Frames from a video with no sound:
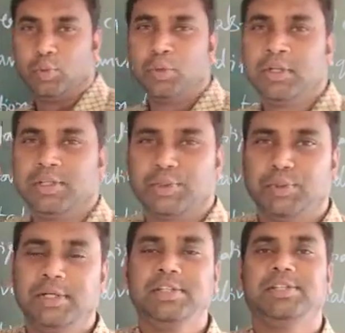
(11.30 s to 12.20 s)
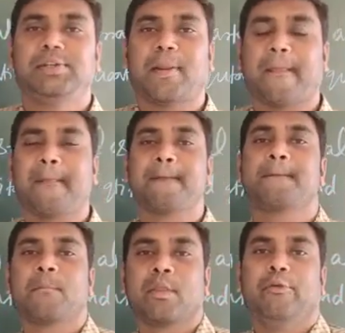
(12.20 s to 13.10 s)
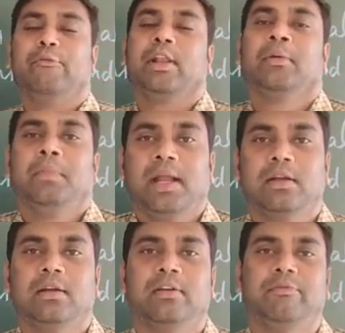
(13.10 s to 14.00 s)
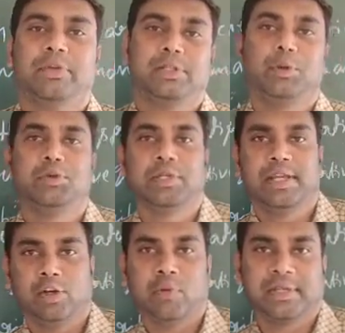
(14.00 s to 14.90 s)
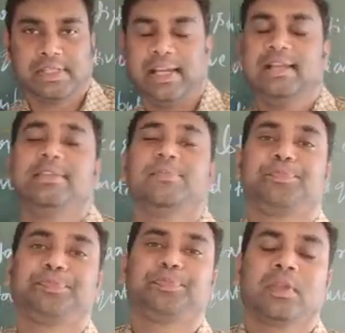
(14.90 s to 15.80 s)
Good morning, students. Welcome back. First PUC economics class.